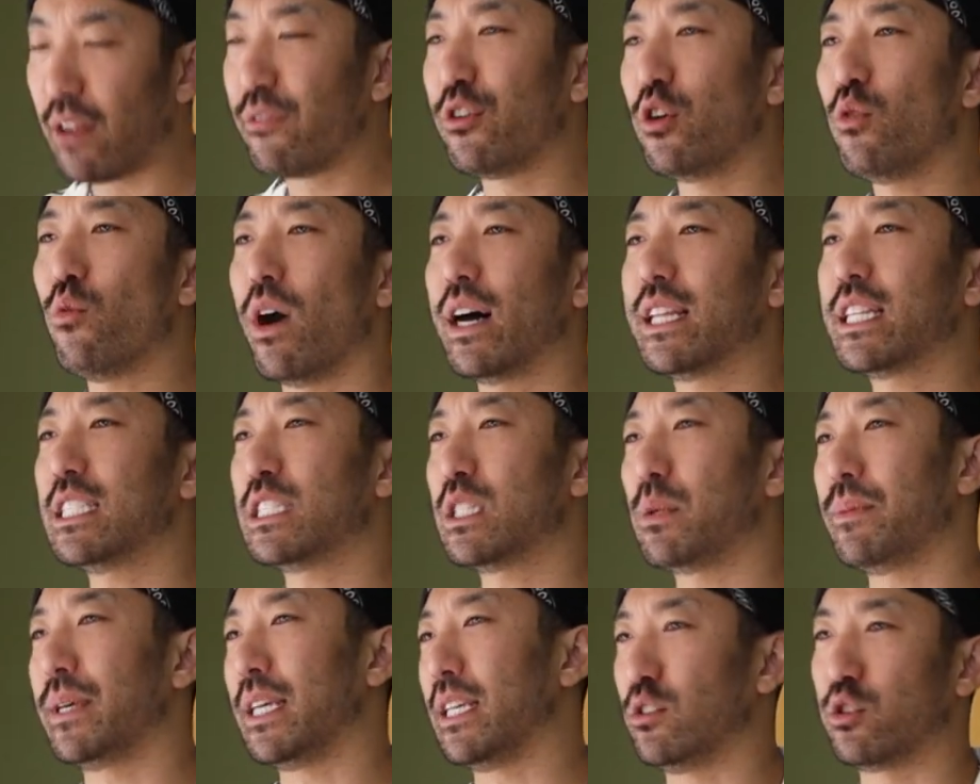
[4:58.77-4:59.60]
if you want this
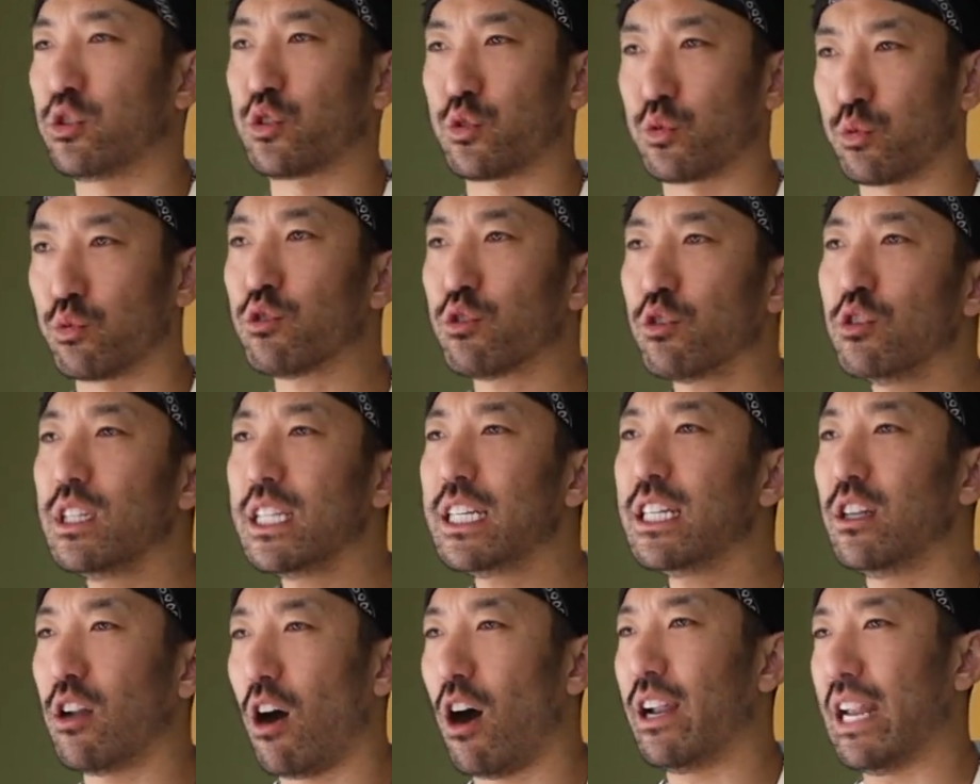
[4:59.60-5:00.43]
to be
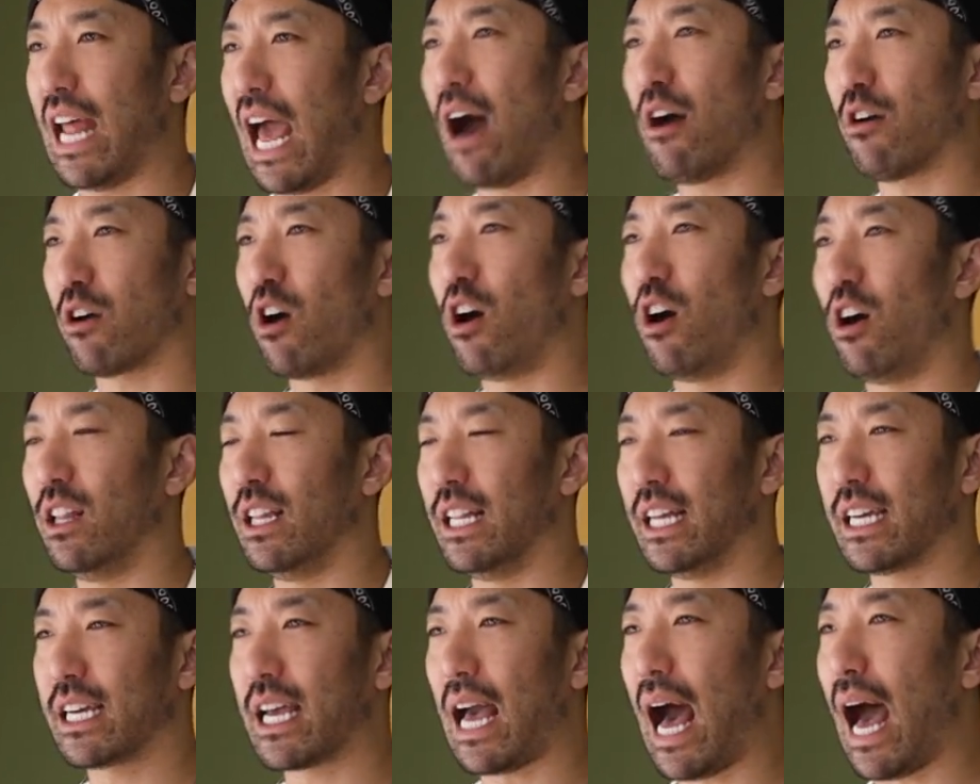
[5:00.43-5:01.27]
truly
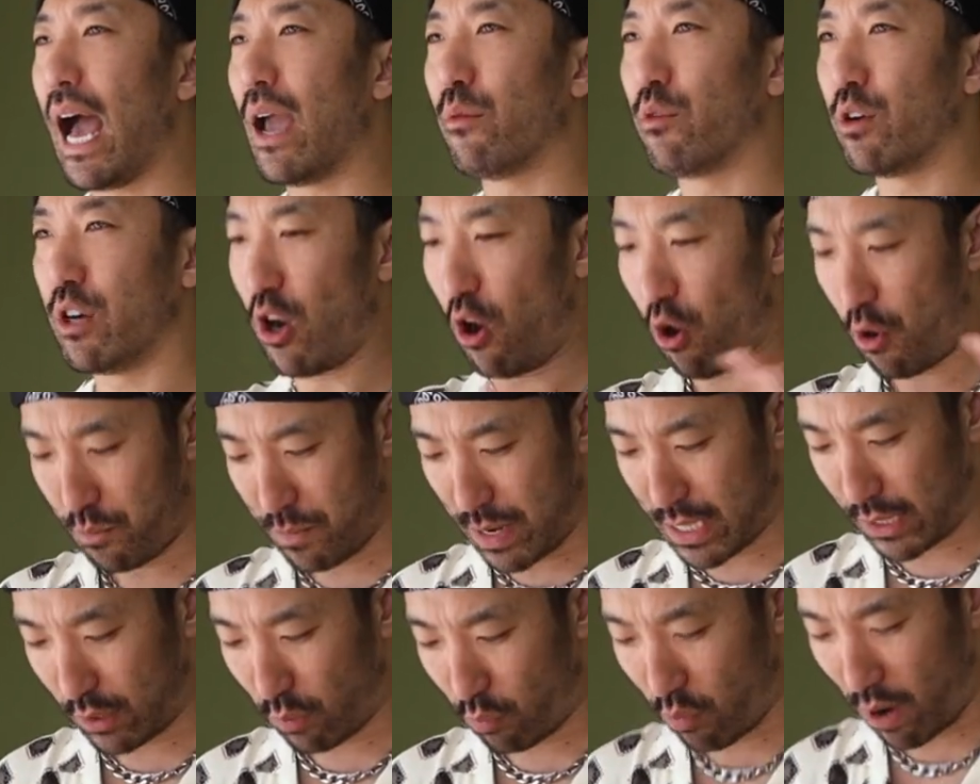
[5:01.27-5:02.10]
non-alcoholic, I would
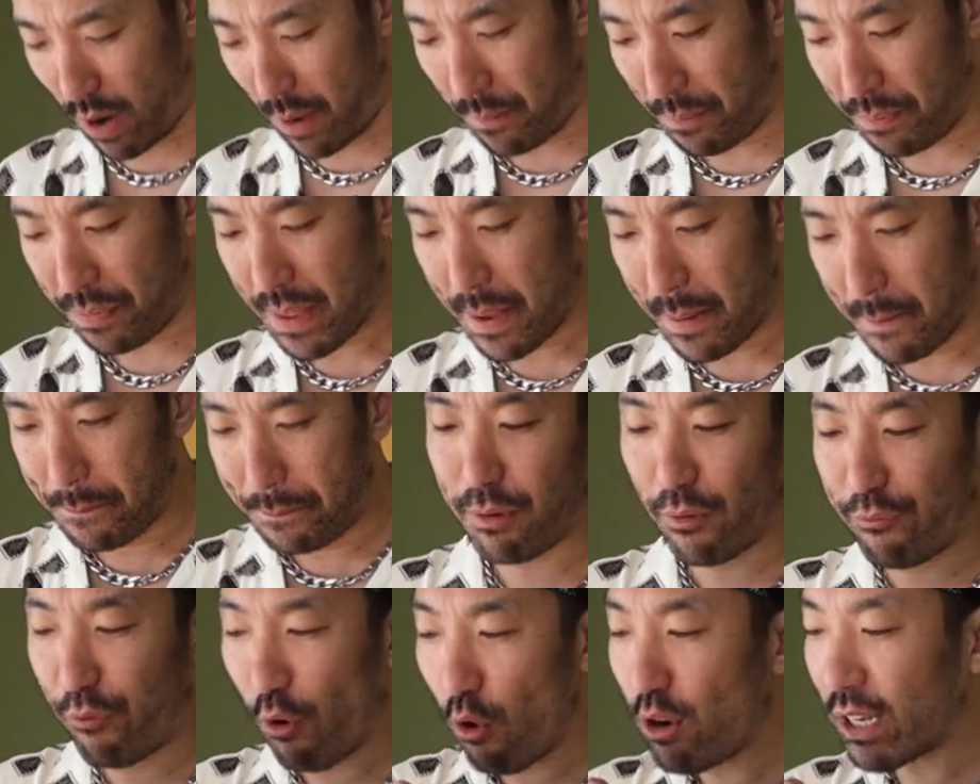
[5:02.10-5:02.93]
omit the rum.
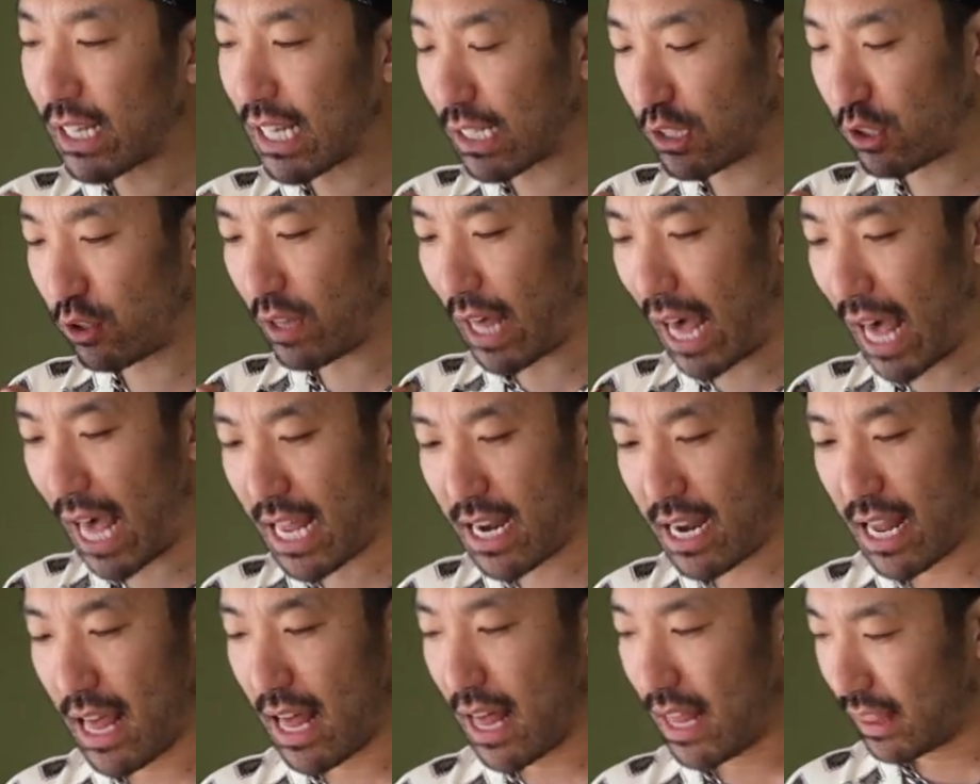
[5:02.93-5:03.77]
Before we get to
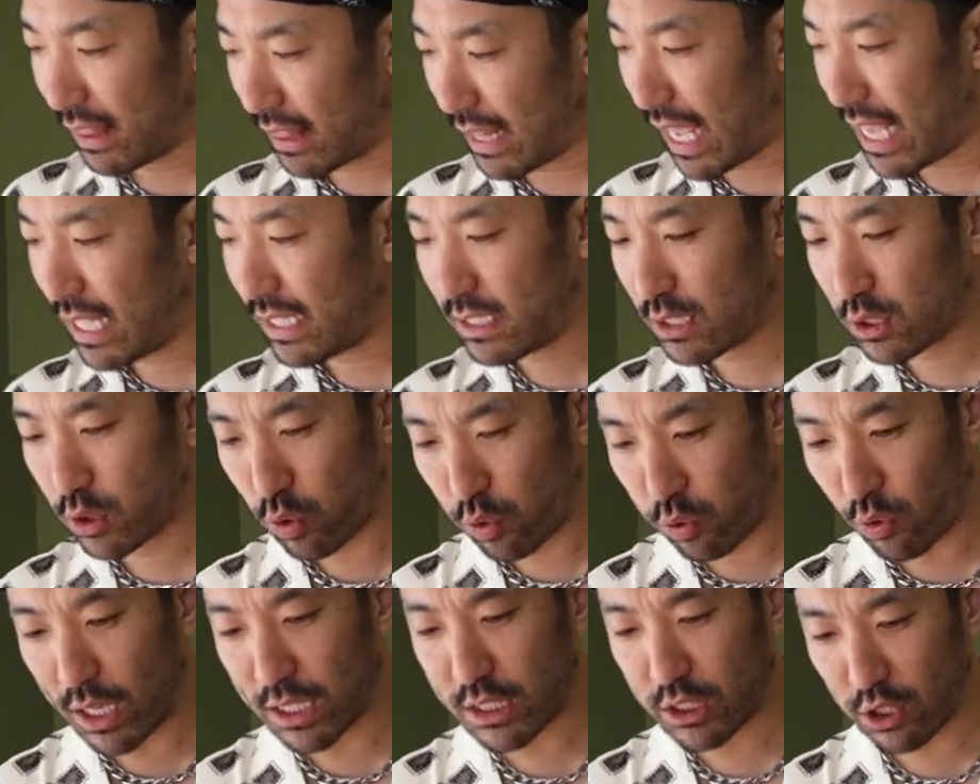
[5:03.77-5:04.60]
that, let's
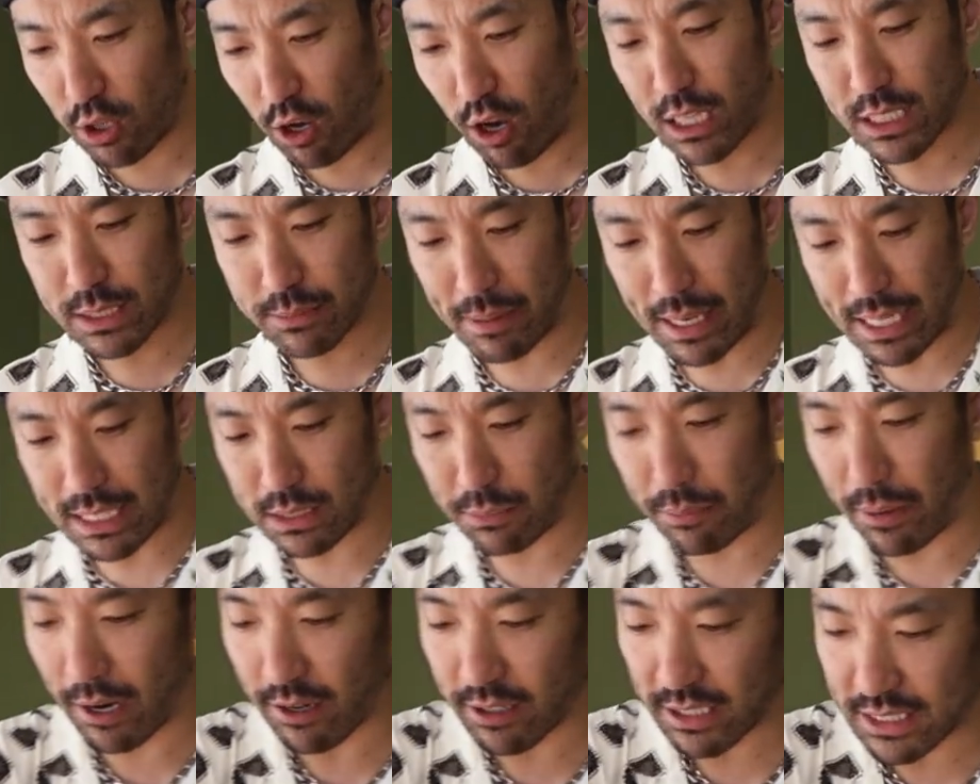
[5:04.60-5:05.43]
crush the allspice
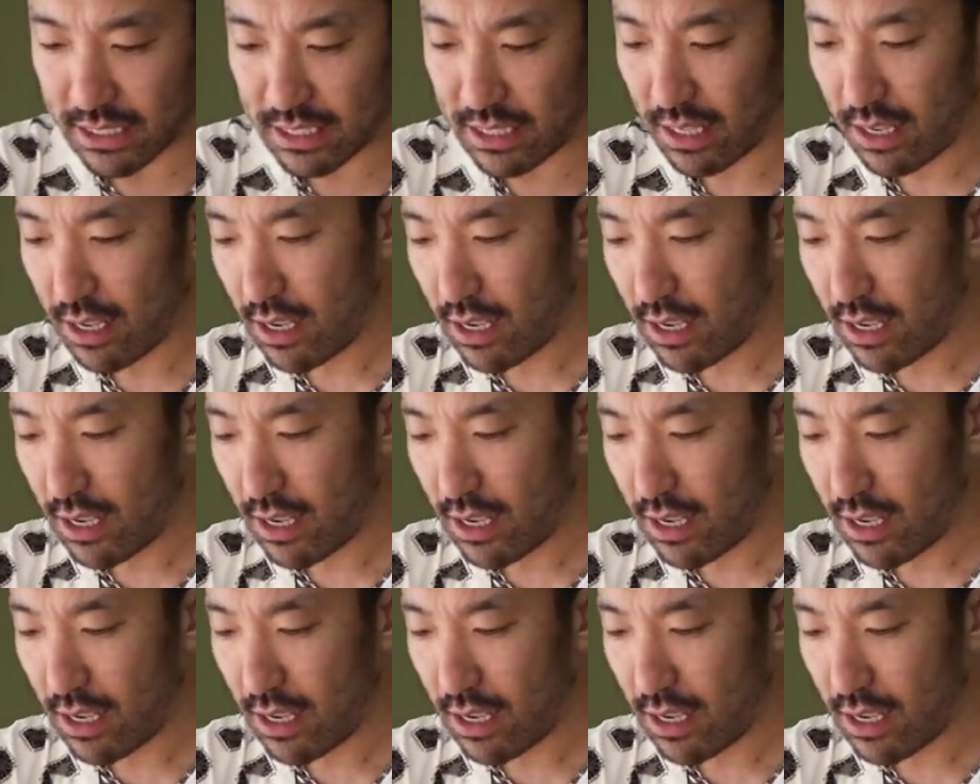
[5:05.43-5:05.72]
berries.